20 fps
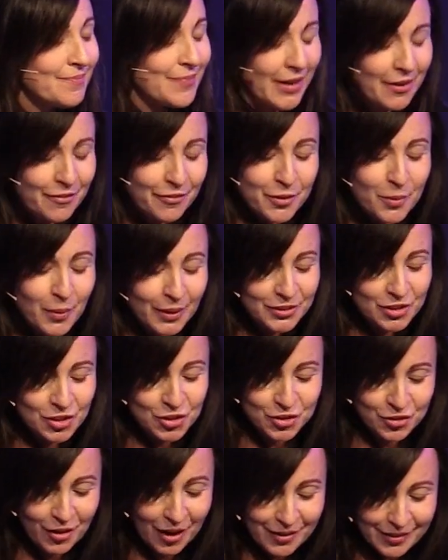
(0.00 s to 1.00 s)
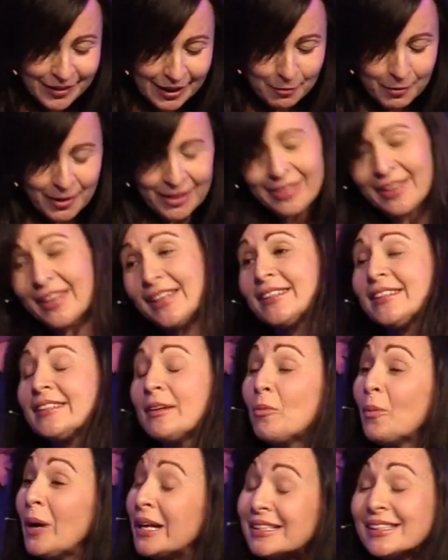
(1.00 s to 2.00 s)
Everyone's struggling with this.
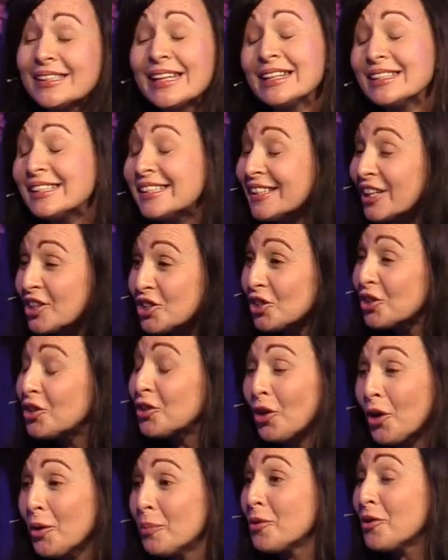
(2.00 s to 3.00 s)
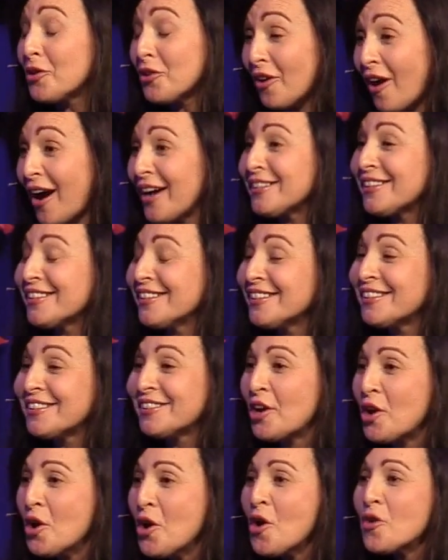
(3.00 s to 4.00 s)
It's in such a global crisis
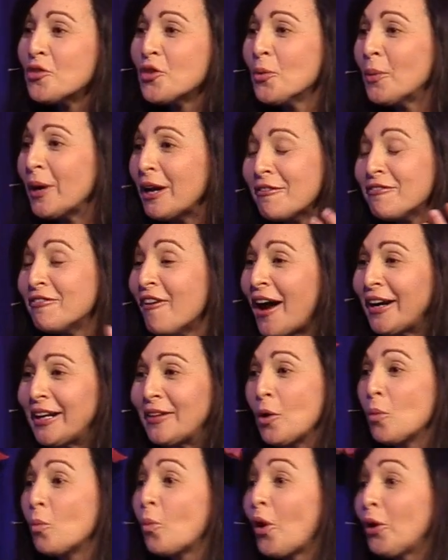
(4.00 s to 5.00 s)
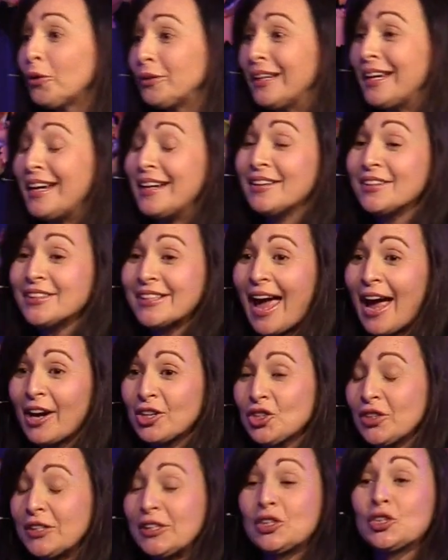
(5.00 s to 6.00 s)
that we are finding that world leaders are
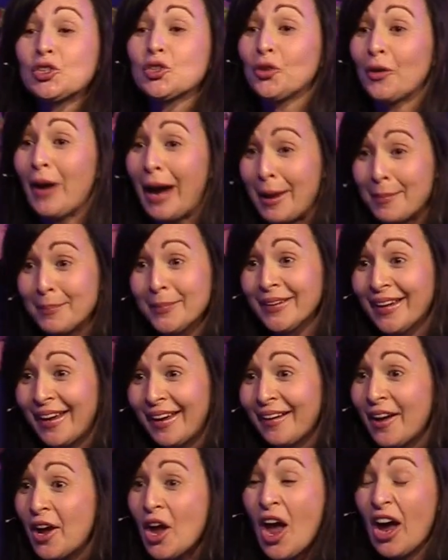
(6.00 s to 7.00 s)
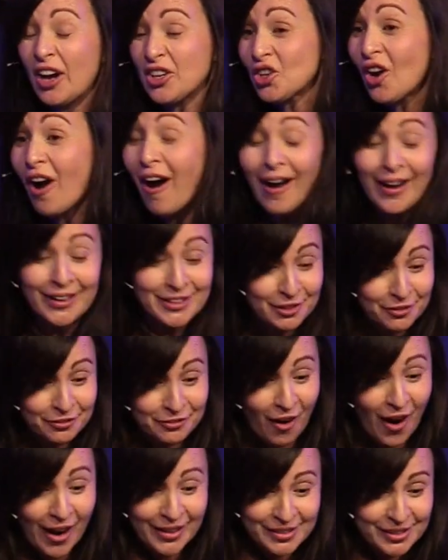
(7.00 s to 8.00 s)
actually scrambling and trying to
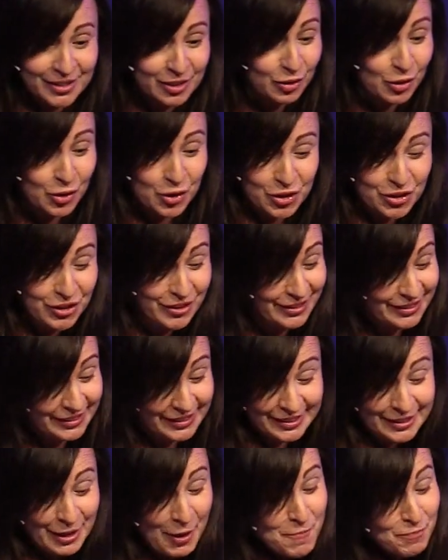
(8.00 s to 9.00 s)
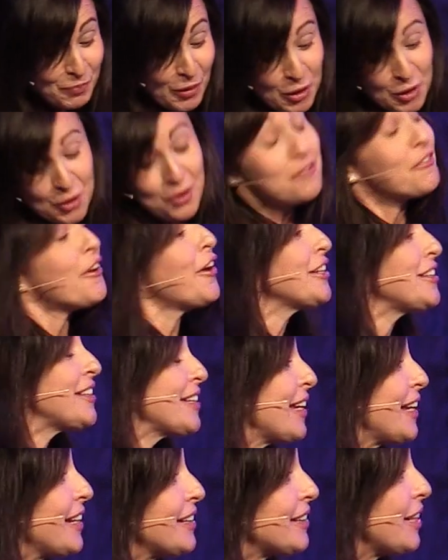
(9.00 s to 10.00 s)
find solutions.
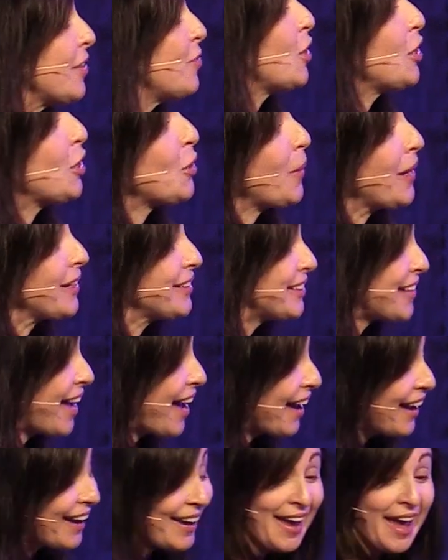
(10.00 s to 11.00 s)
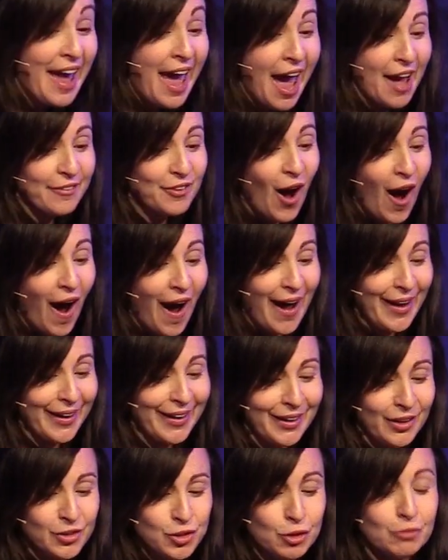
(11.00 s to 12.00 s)
Universities in the USA have
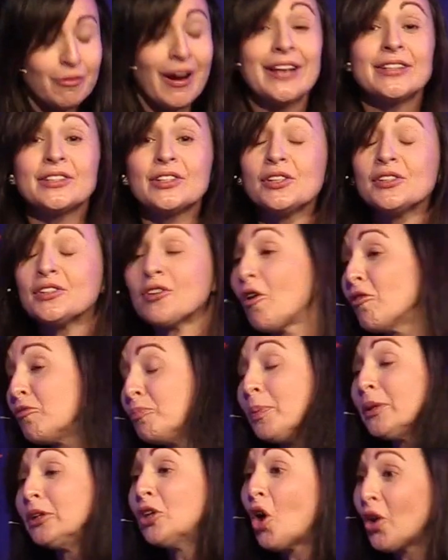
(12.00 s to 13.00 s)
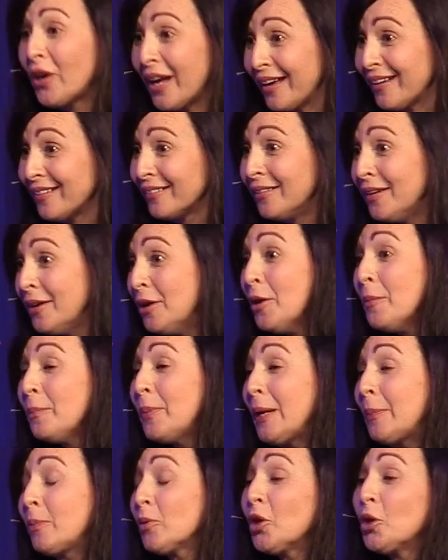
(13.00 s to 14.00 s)
hired directors of belonging,
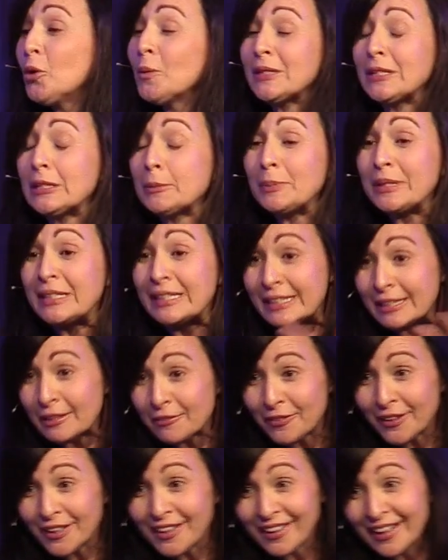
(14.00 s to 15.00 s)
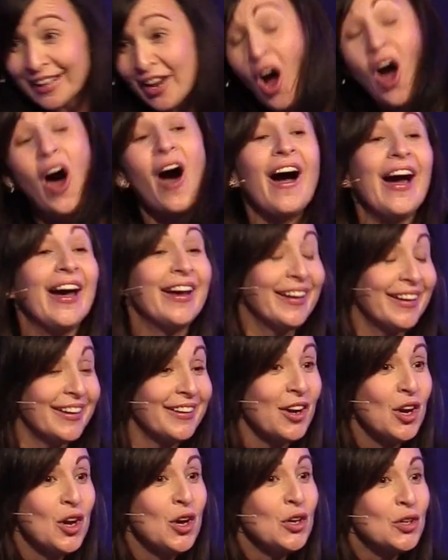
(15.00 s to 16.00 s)
people who are specifically hired
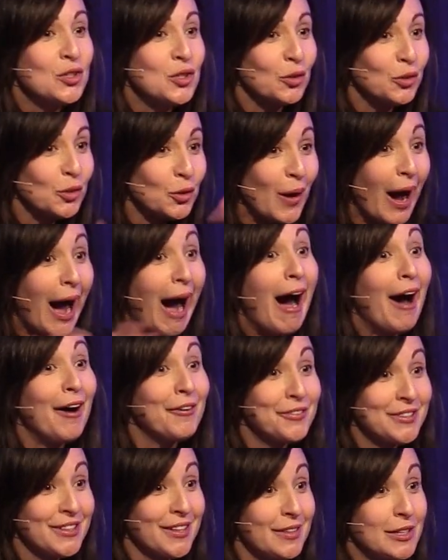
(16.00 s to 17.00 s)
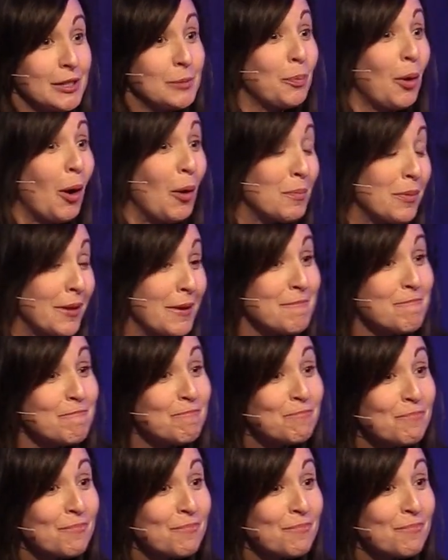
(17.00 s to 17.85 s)
to look after this problem.